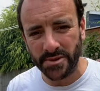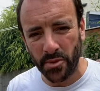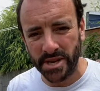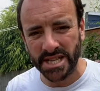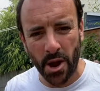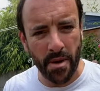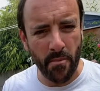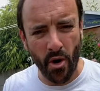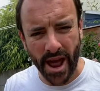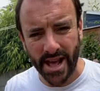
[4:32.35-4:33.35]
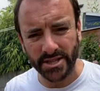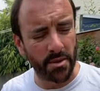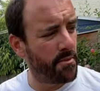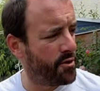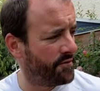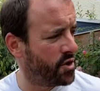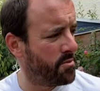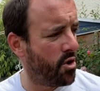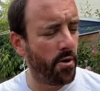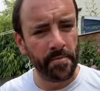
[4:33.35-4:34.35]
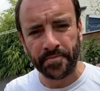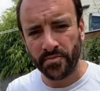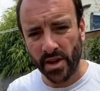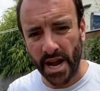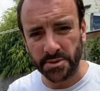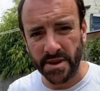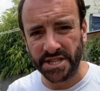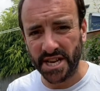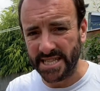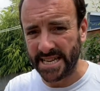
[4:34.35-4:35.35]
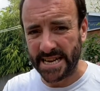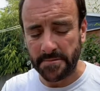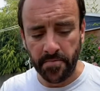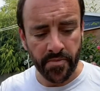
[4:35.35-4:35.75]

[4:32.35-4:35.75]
Probably needs a little bit more heat, so I might put a few more Kashmir chilies in it.